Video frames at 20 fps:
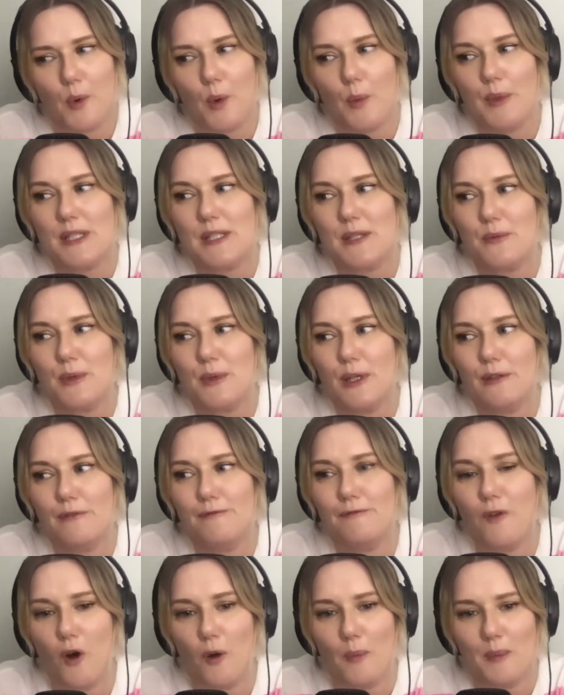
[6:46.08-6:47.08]
real
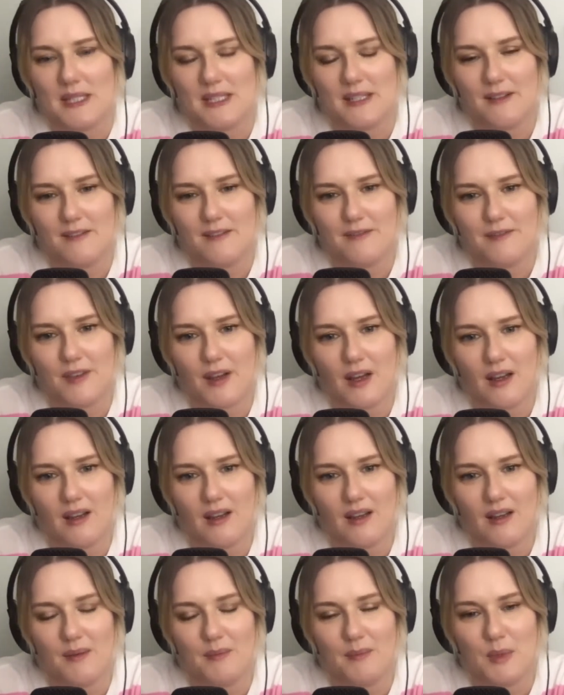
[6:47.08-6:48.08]
formative
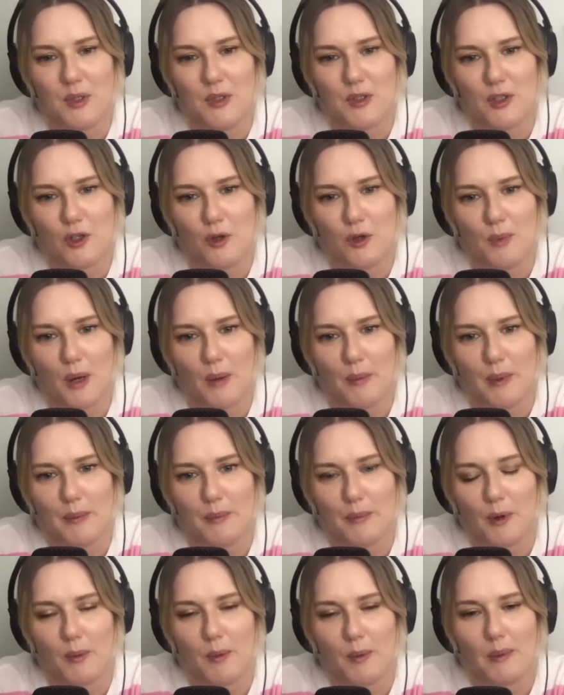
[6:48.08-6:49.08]
musical moment?
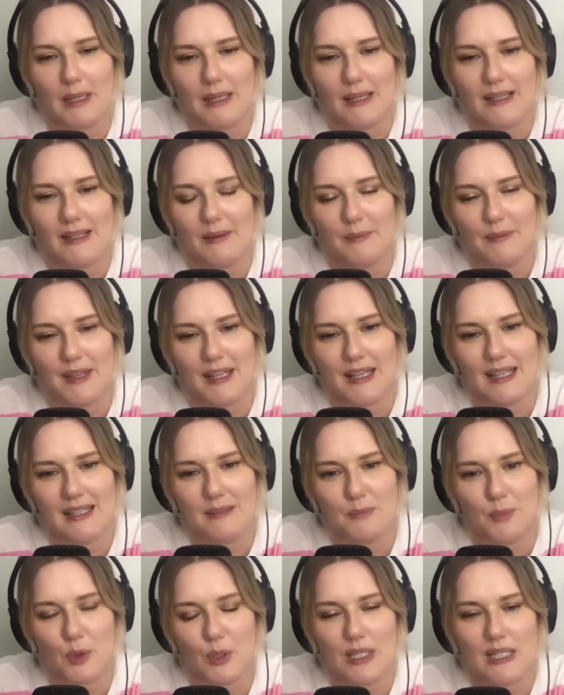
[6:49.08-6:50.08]
Probably, I'm thinking
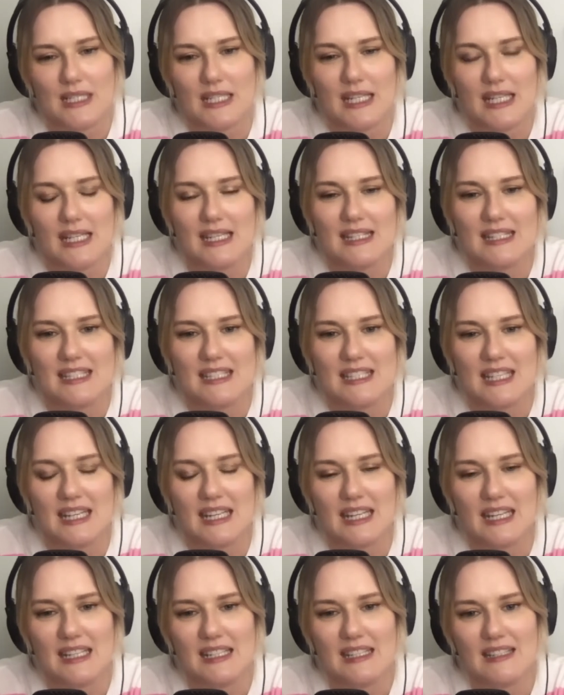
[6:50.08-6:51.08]
pre-teens,
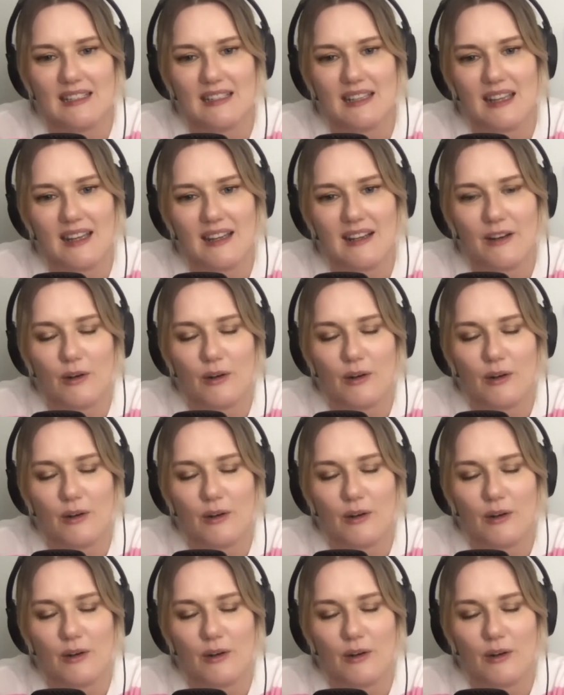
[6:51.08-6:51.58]
teen era.